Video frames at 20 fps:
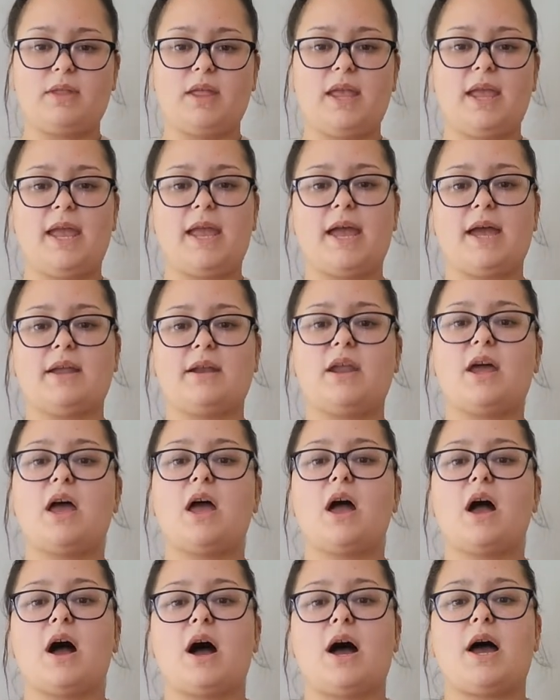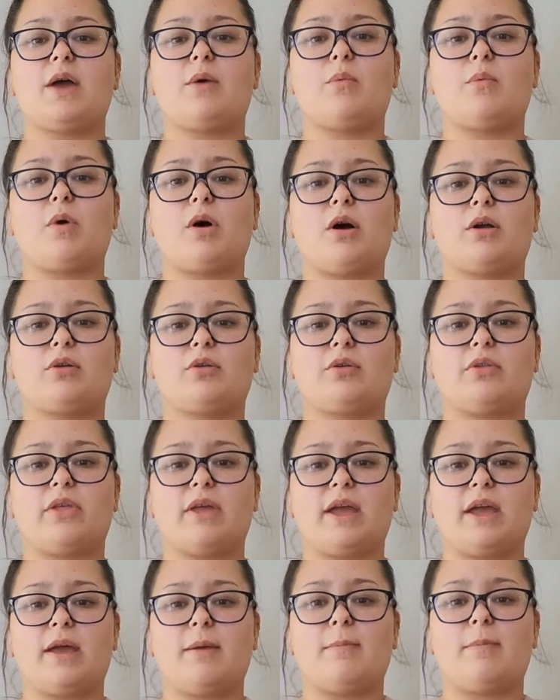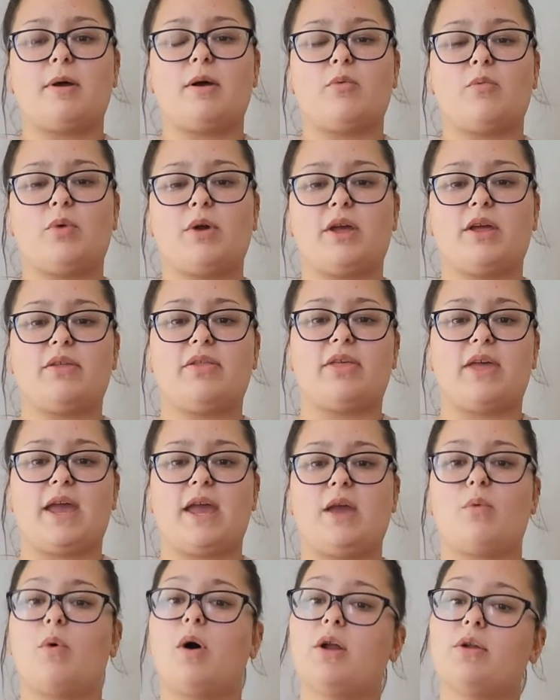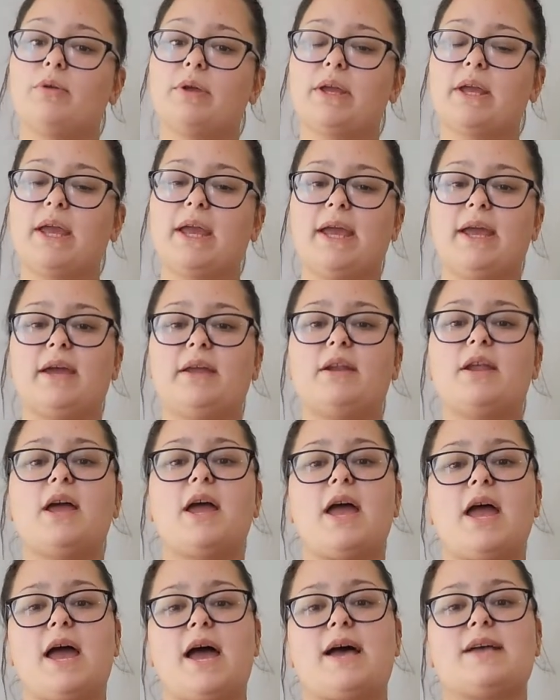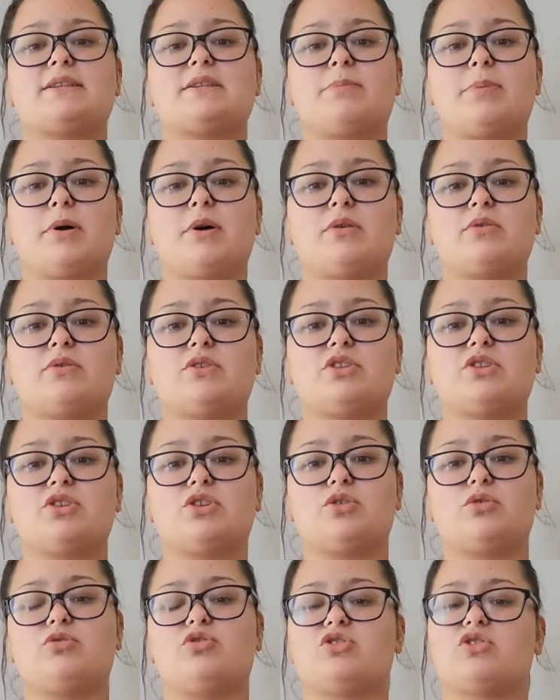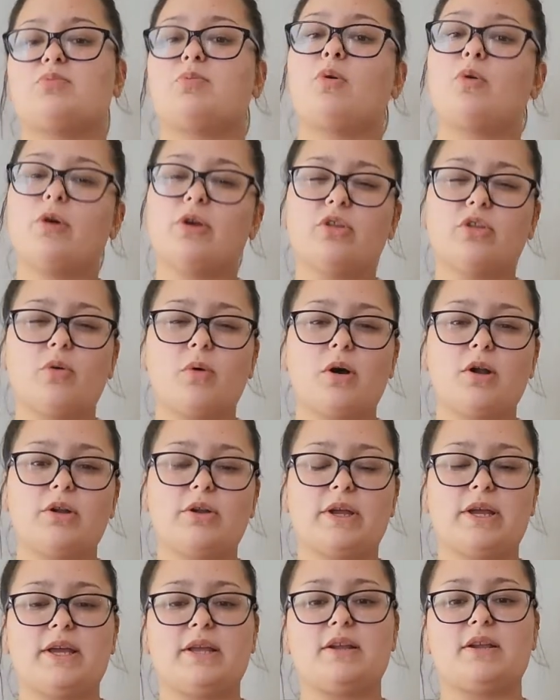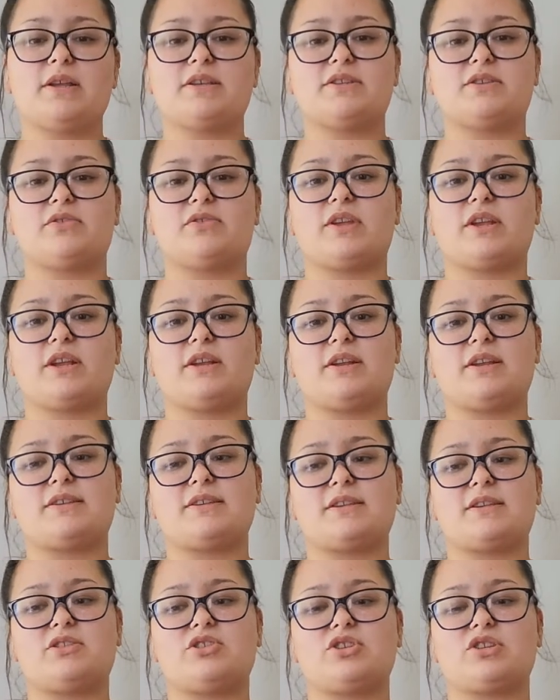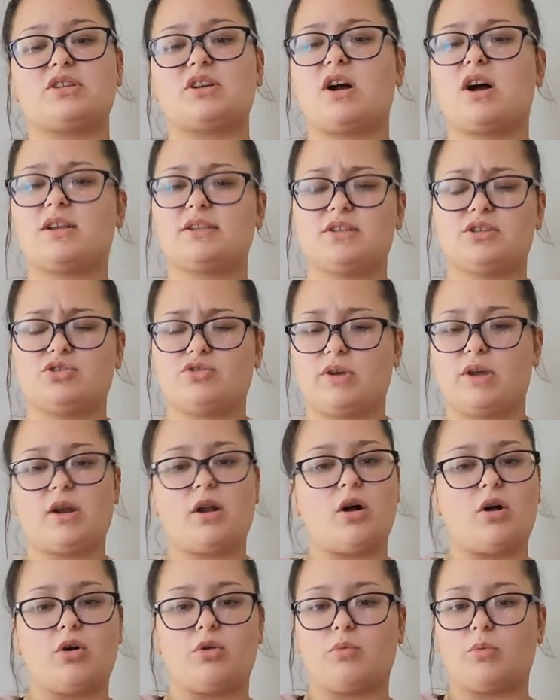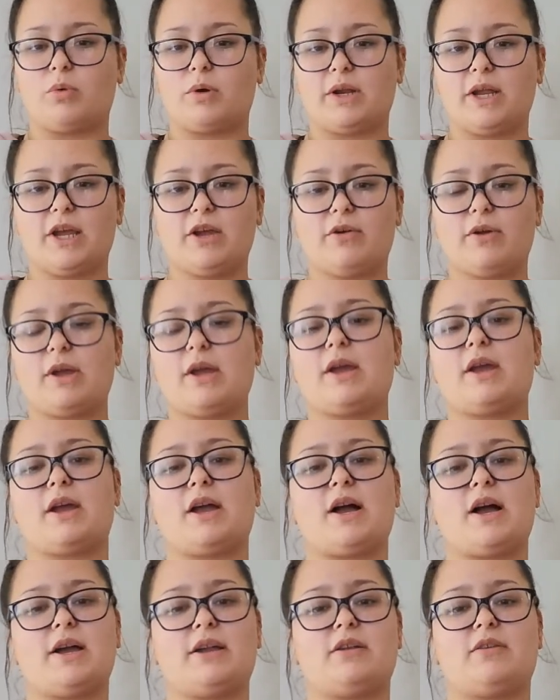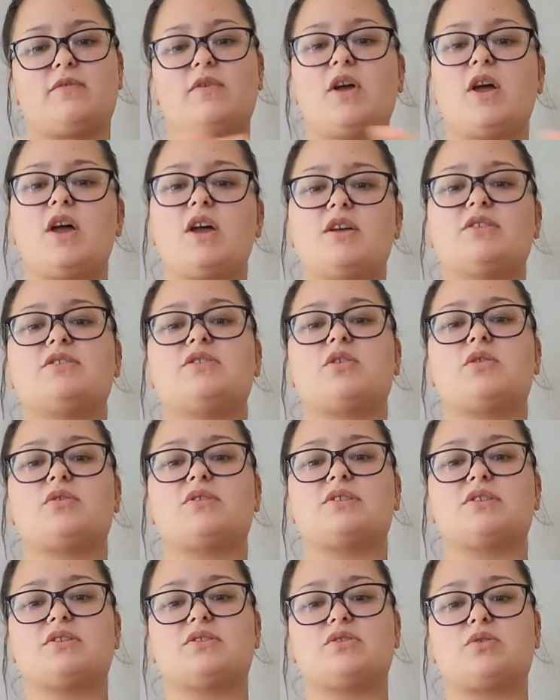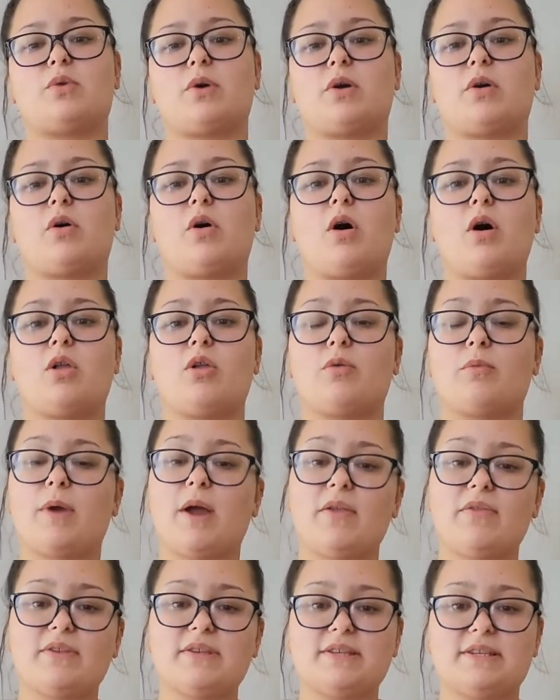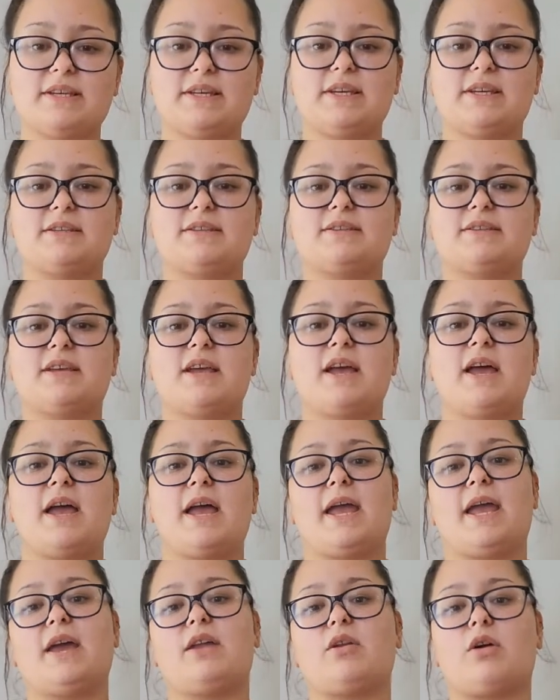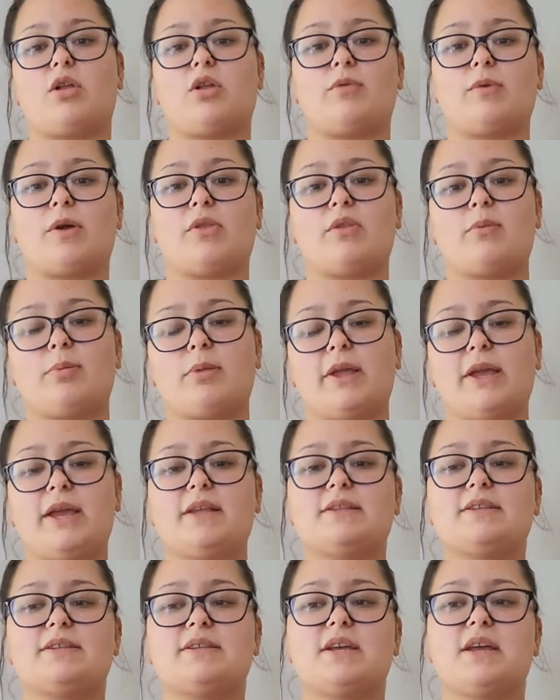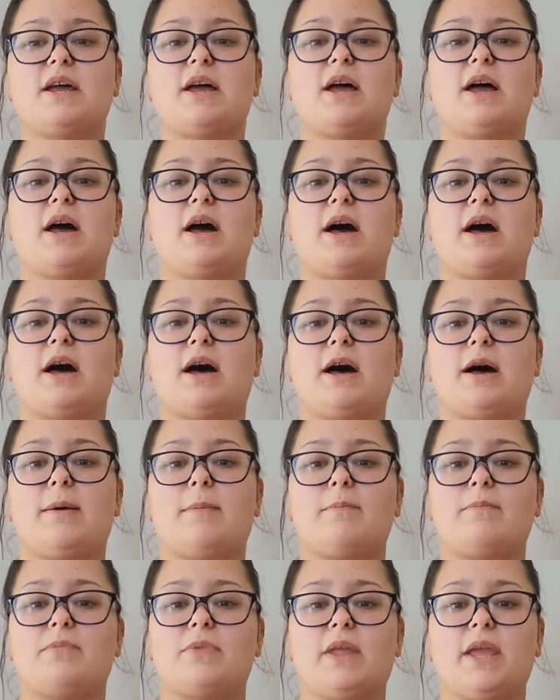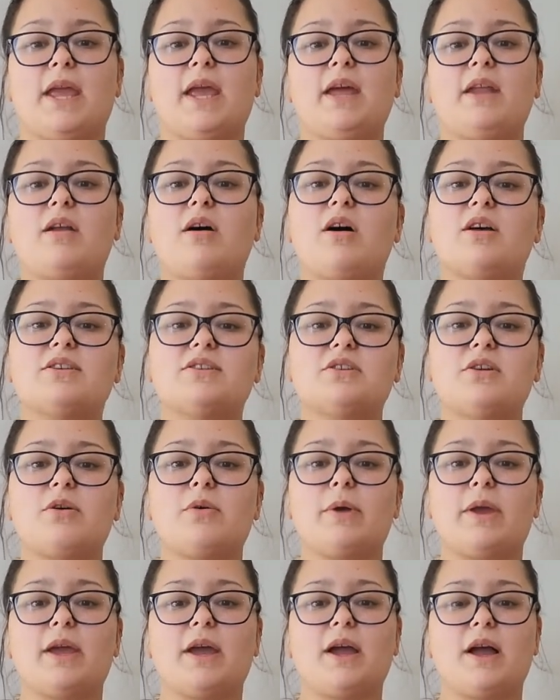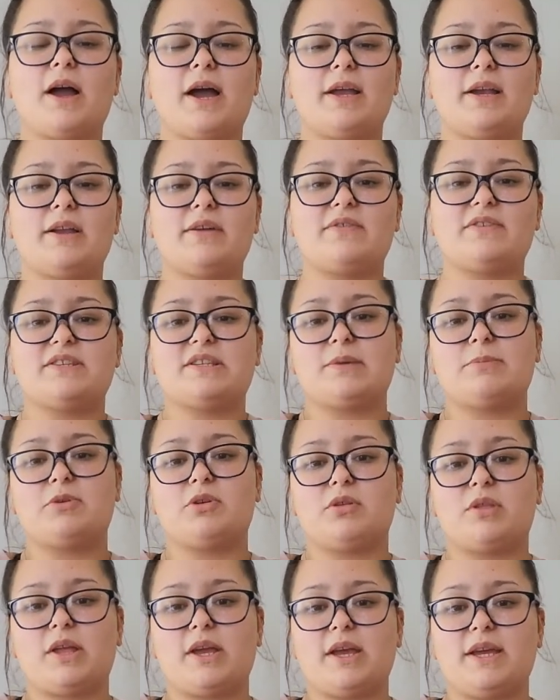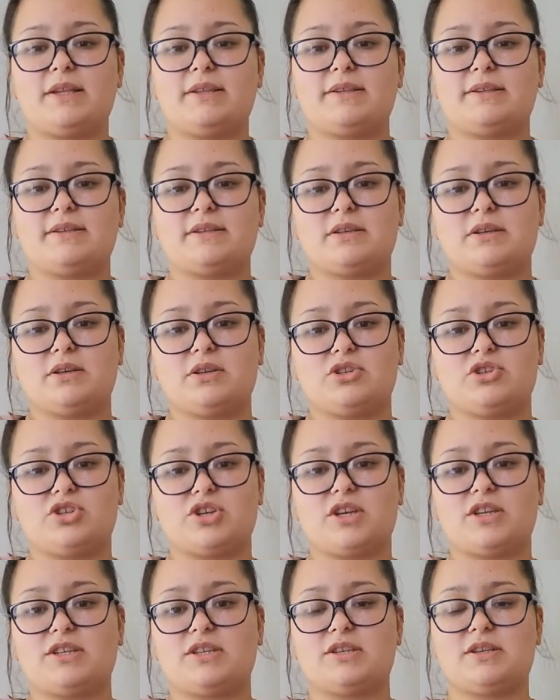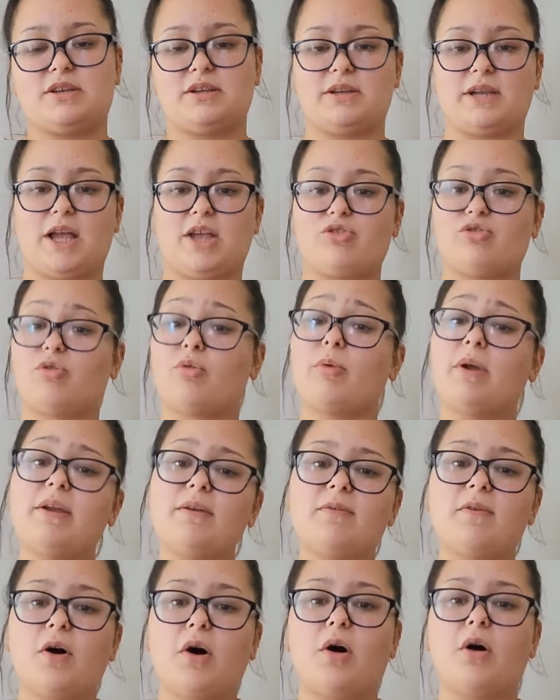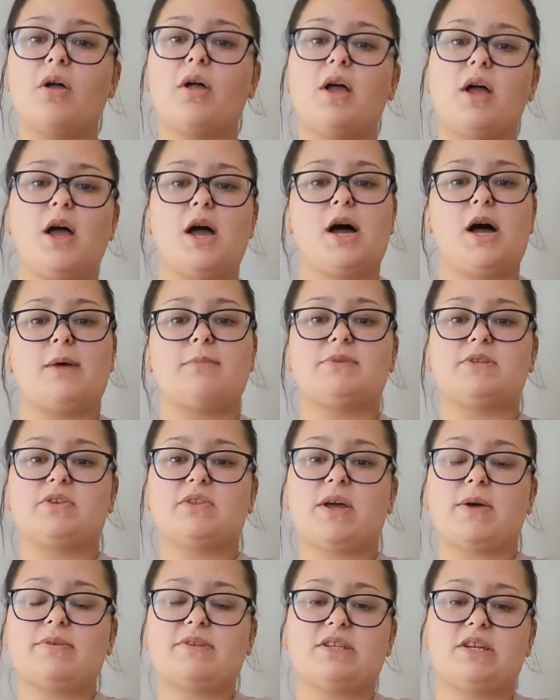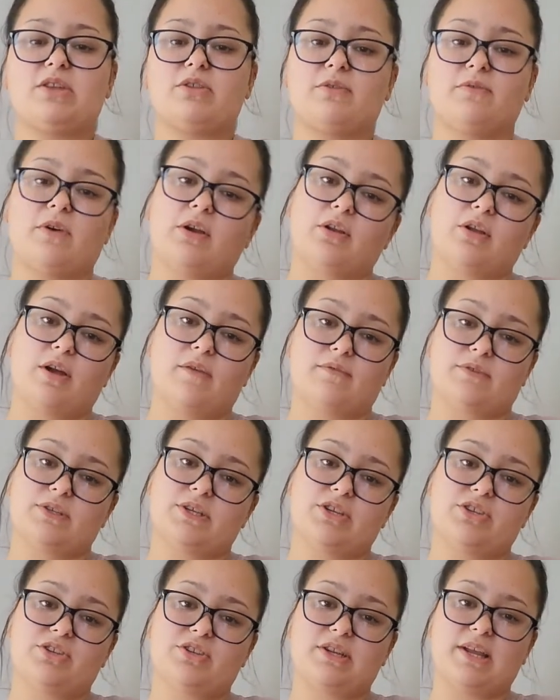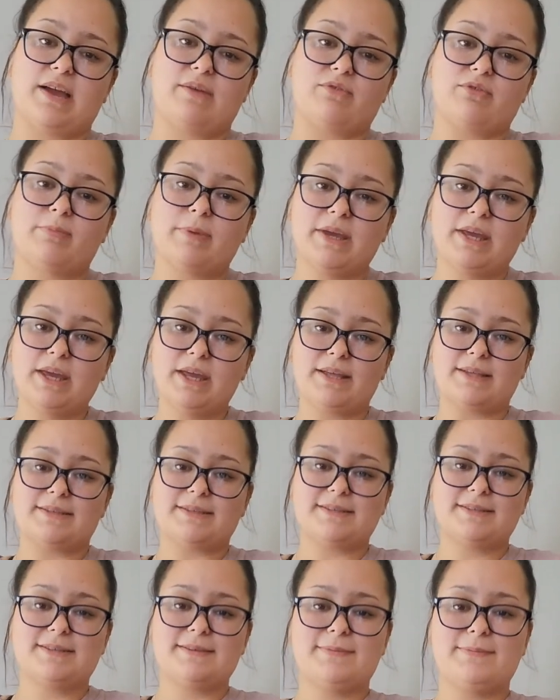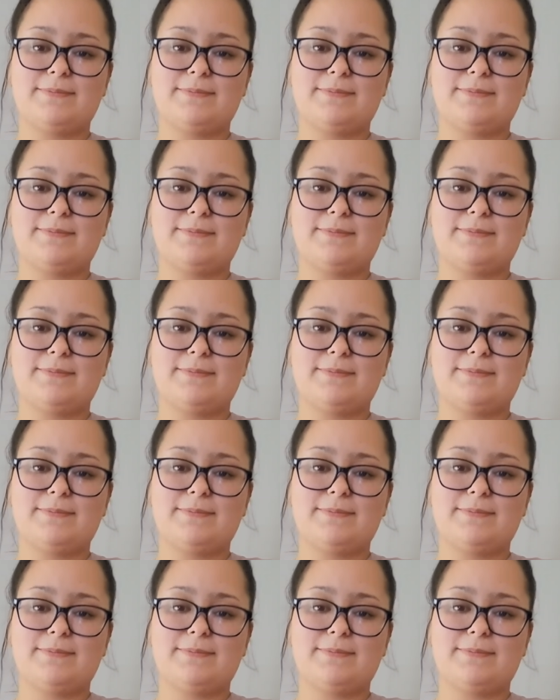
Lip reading: and I water them with a watering can as opposed to just pouring the water in, so that it doesn't just concentrate all in one area. It kind of soaks the soil all around the seeds and all around the plant. And also it kind of simulates just natural rainfall. So that was another fun conversation to have with my kids.